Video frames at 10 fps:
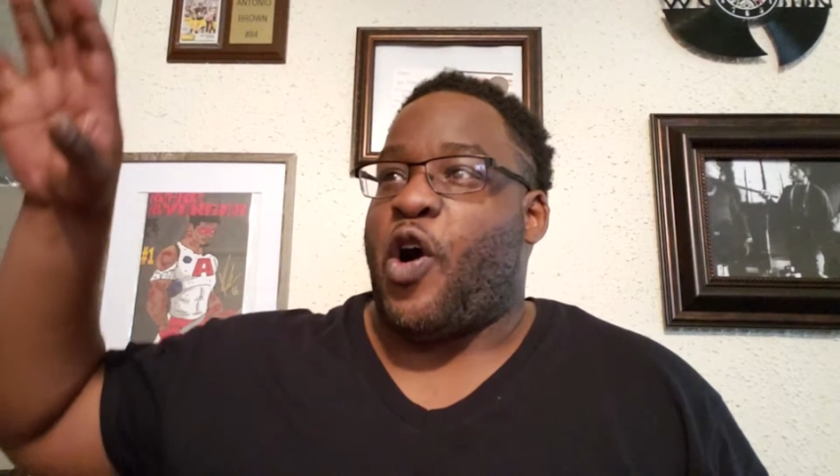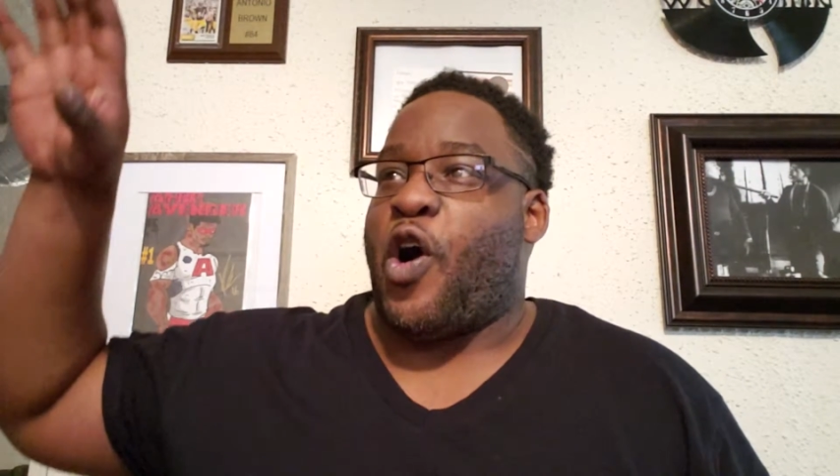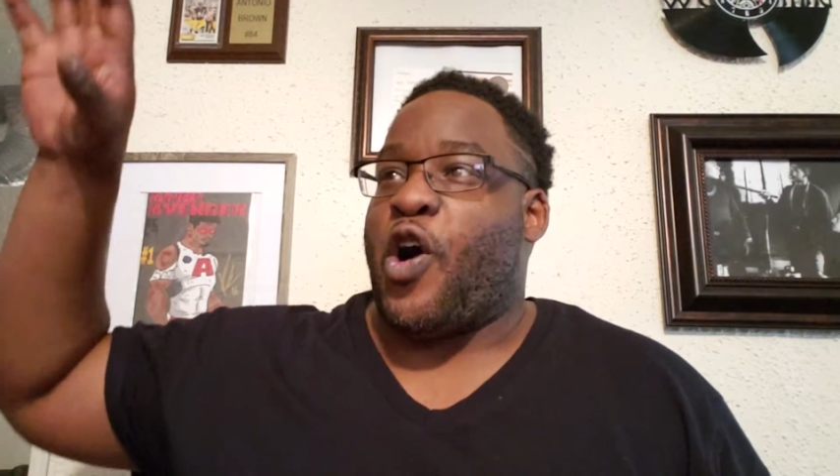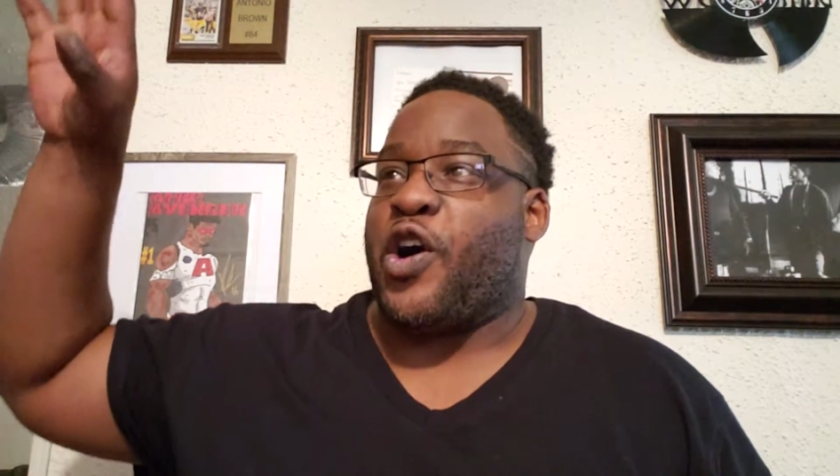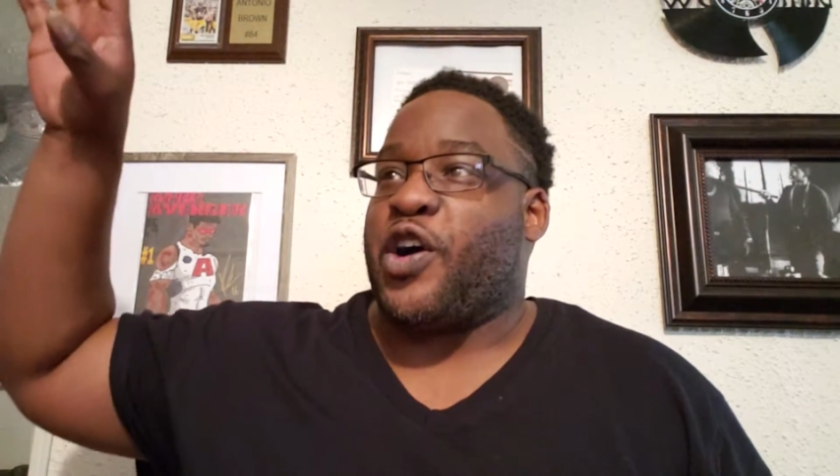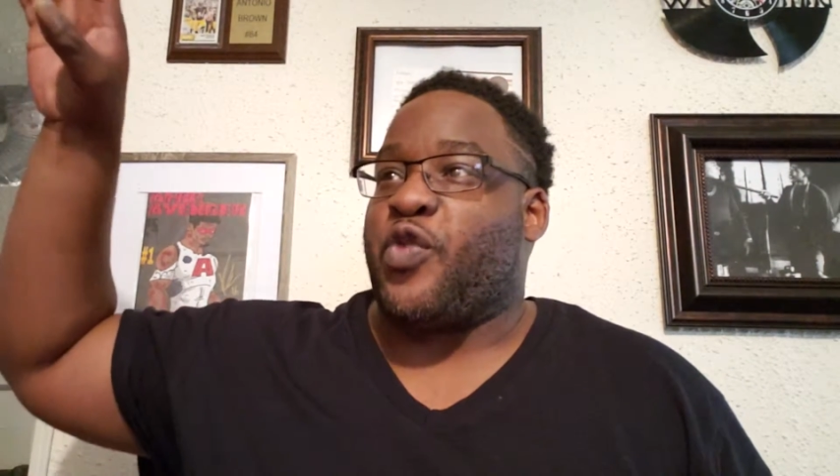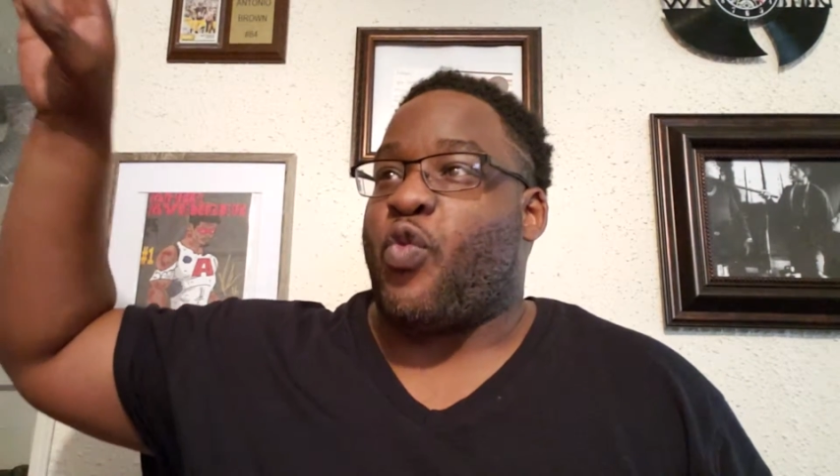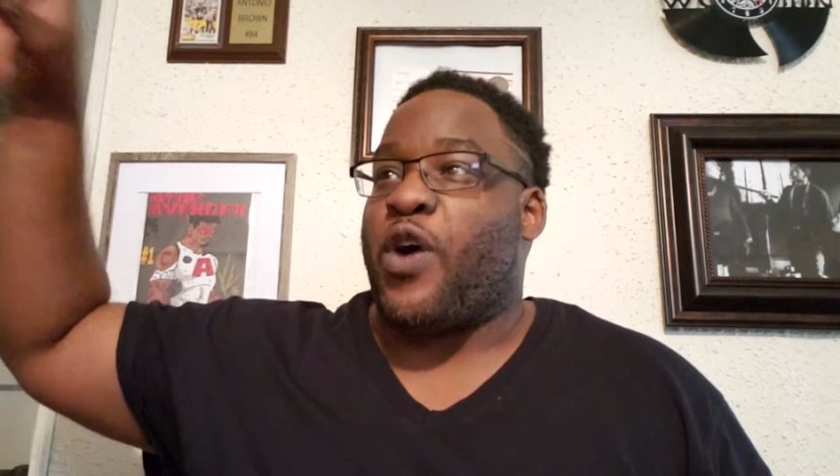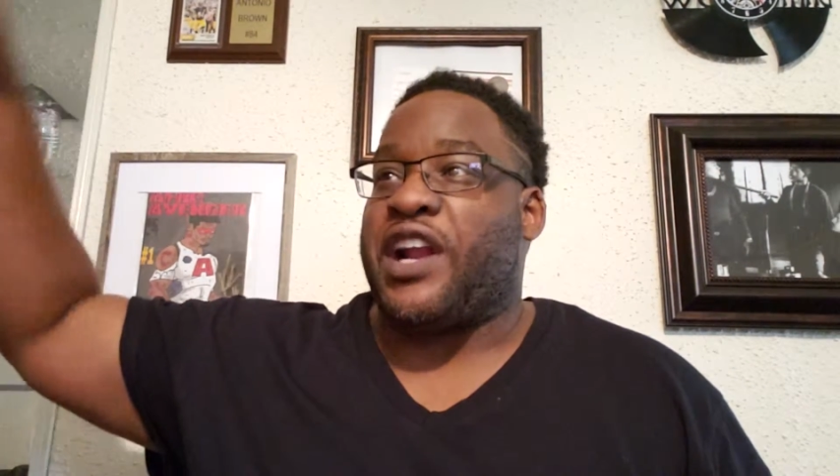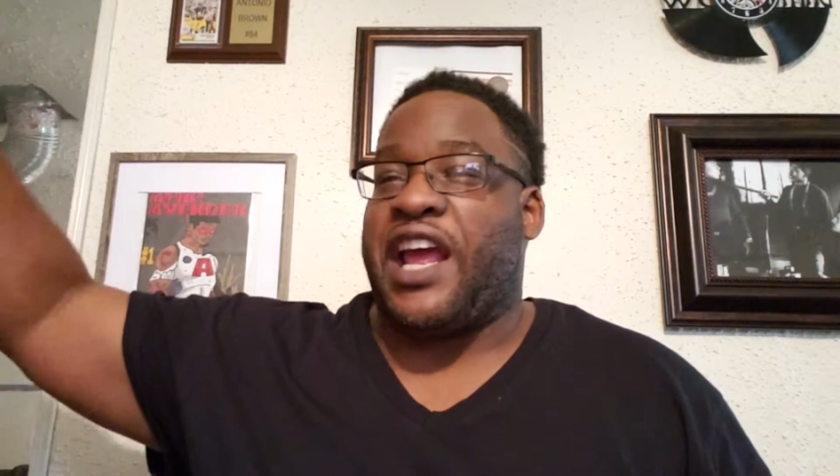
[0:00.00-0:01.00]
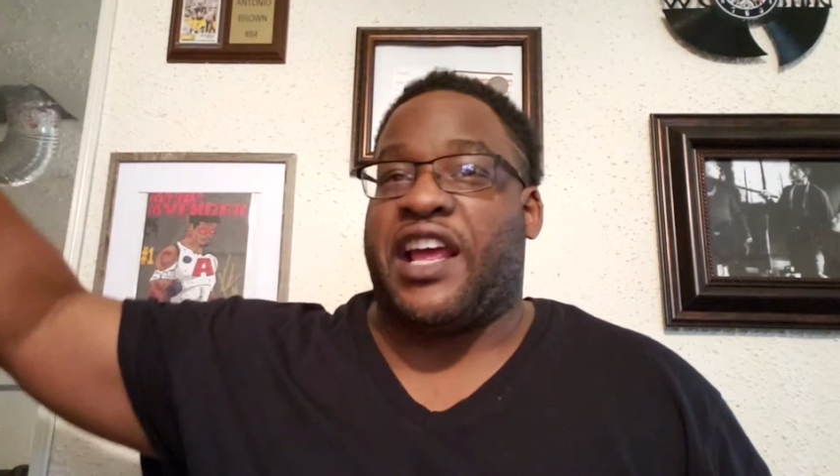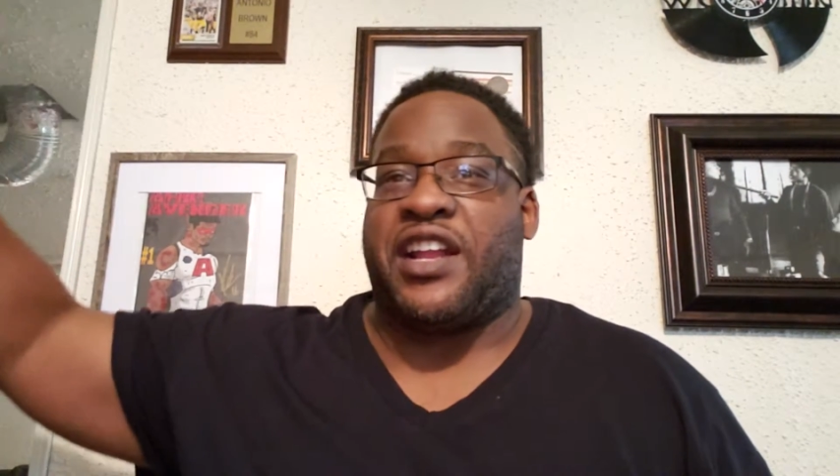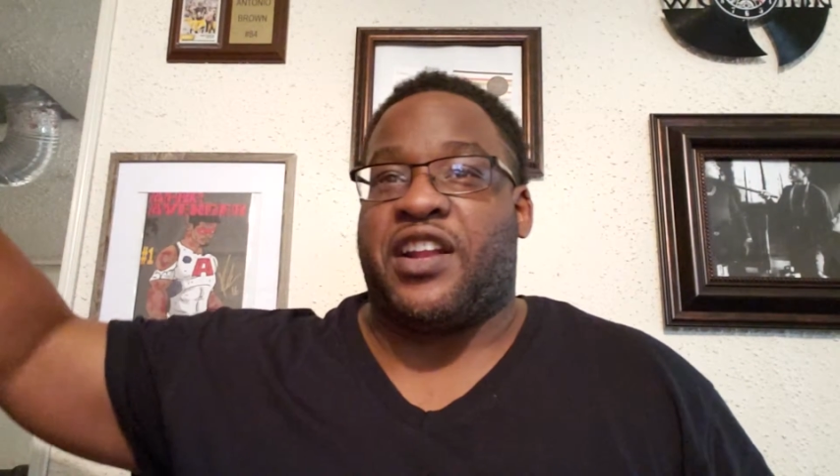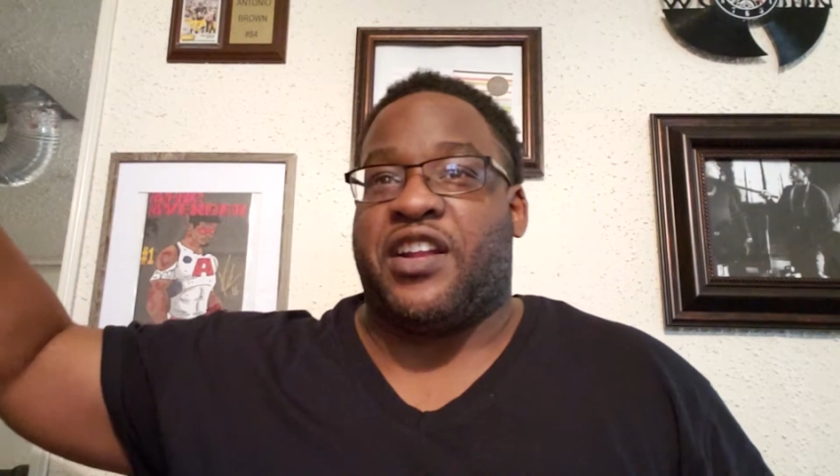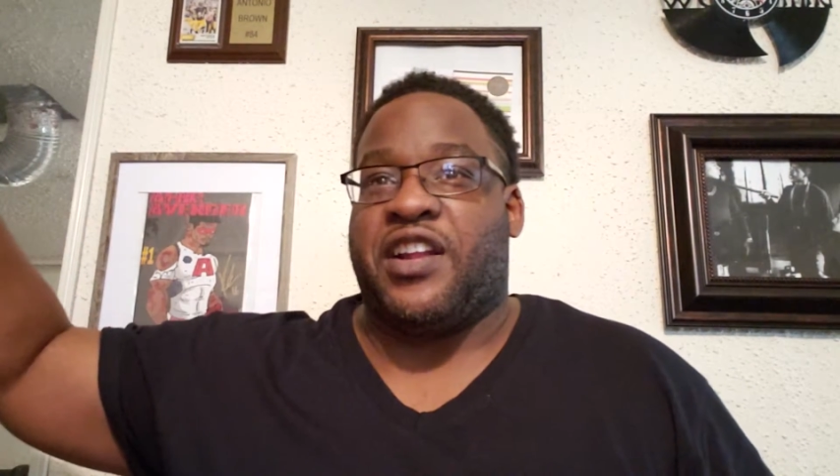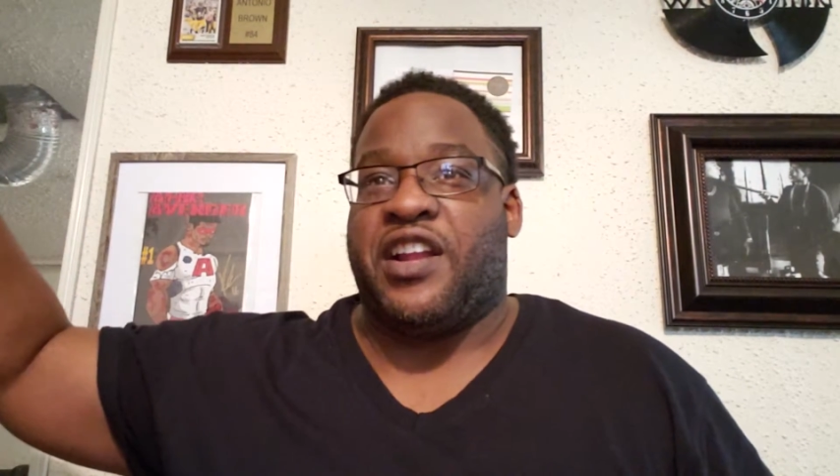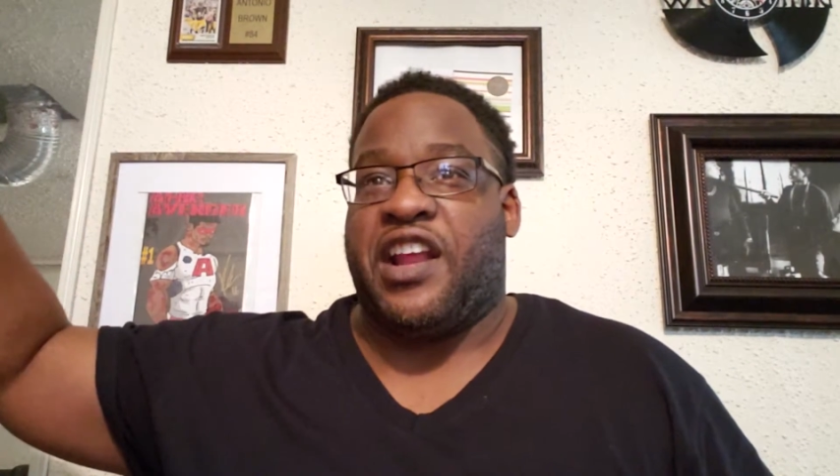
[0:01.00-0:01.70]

on one end,